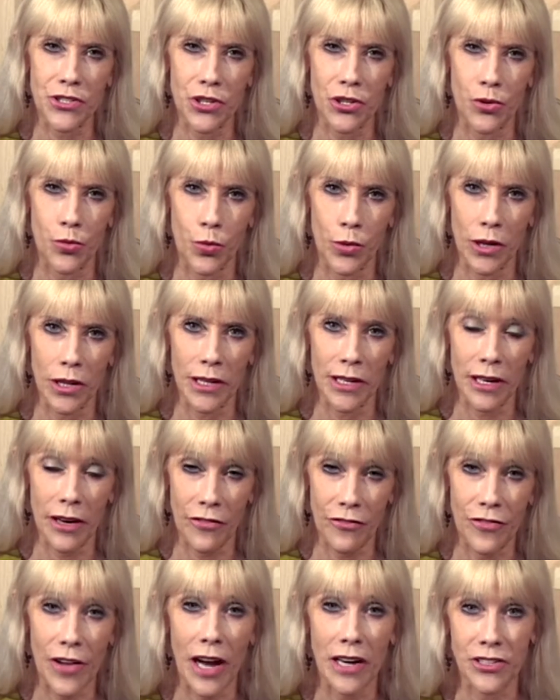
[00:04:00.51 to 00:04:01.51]
could really
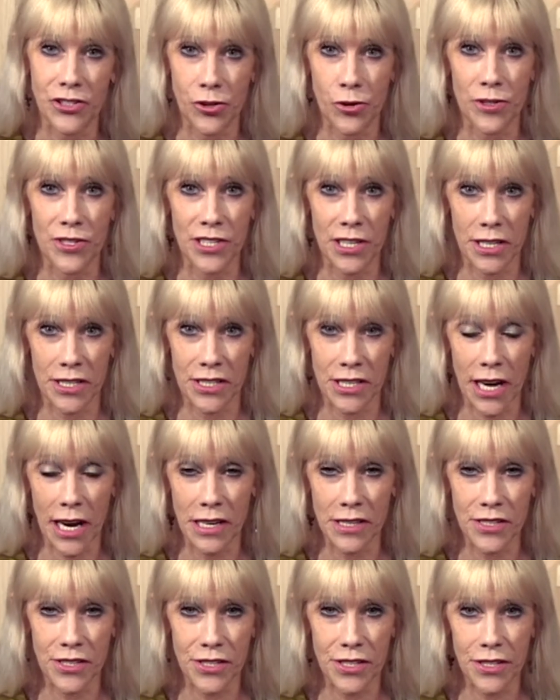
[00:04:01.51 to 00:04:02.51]
affect your
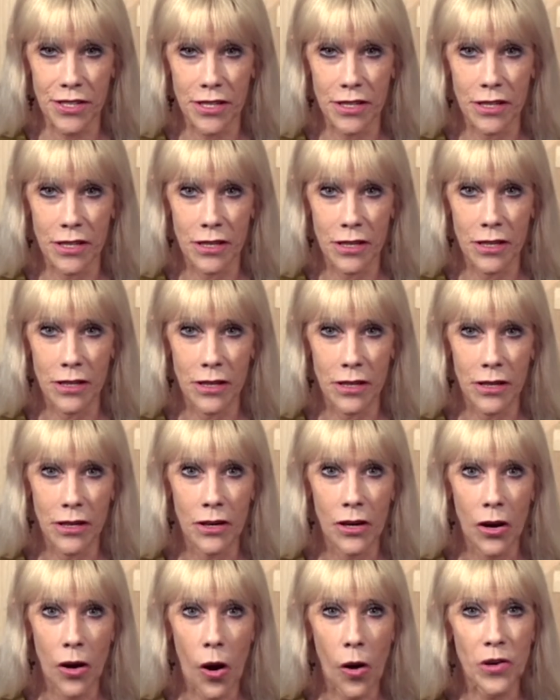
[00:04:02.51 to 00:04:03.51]
success.
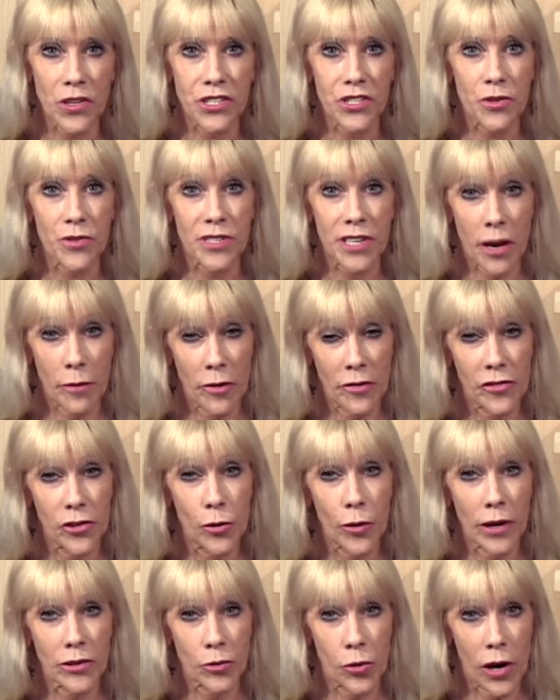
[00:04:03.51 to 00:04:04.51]
Also, some of you
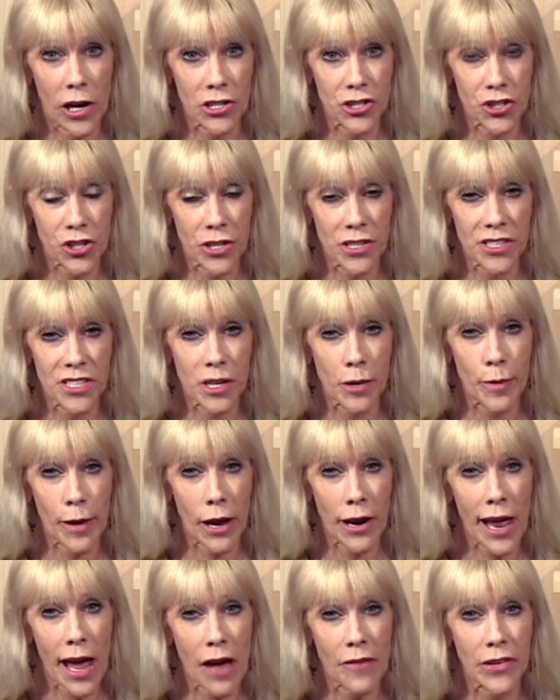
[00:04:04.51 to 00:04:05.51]
had questions about
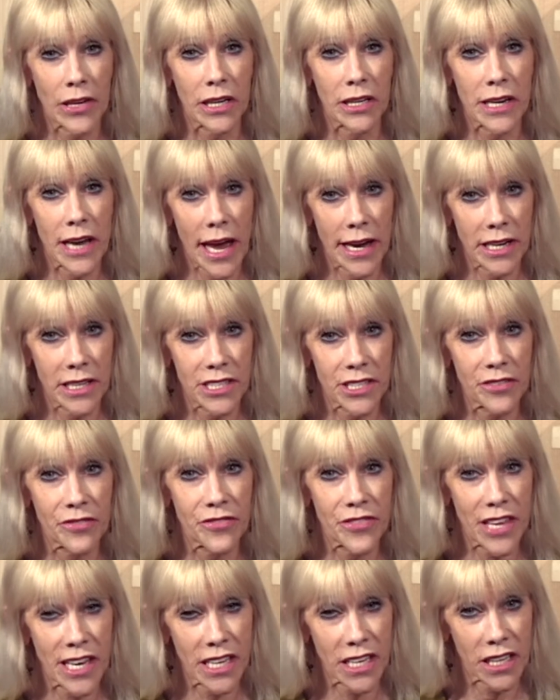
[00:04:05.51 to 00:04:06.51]
having negative
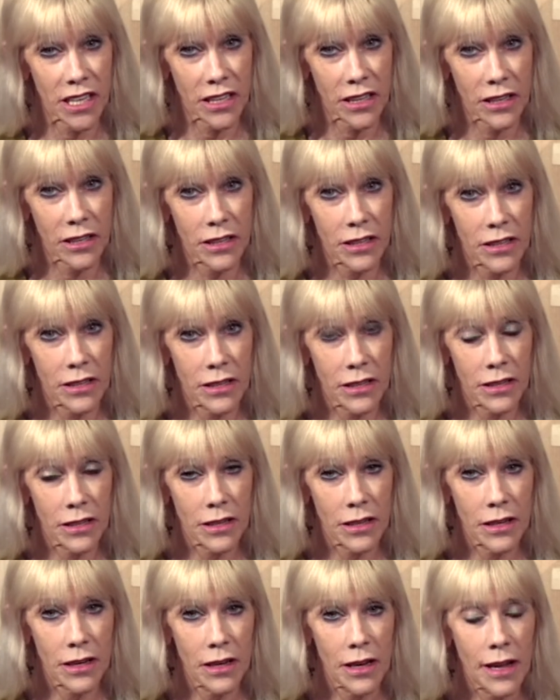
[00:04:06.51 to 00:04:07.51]
thinking.
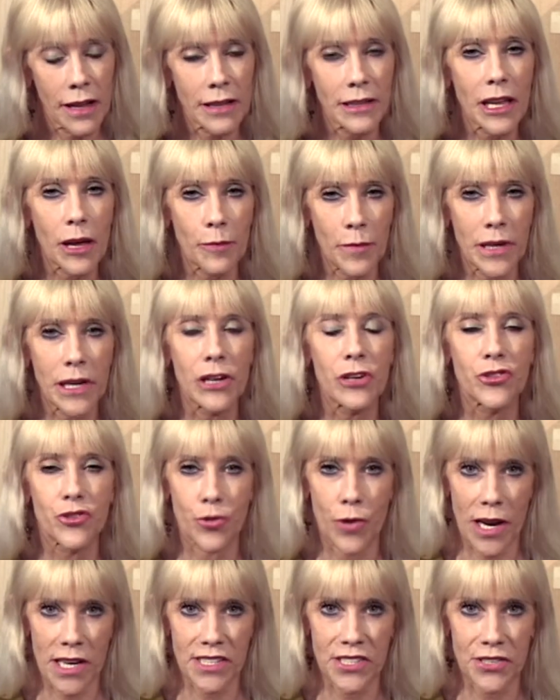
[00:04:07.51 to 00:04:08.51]
Let me
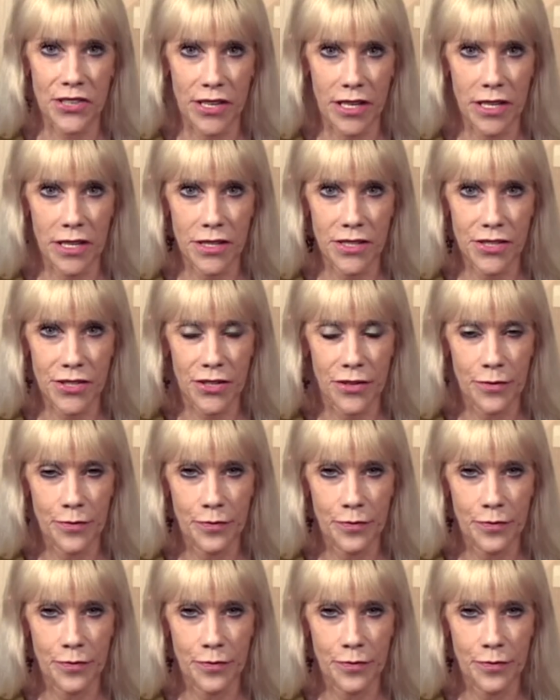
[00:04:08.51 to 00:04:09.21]
address these.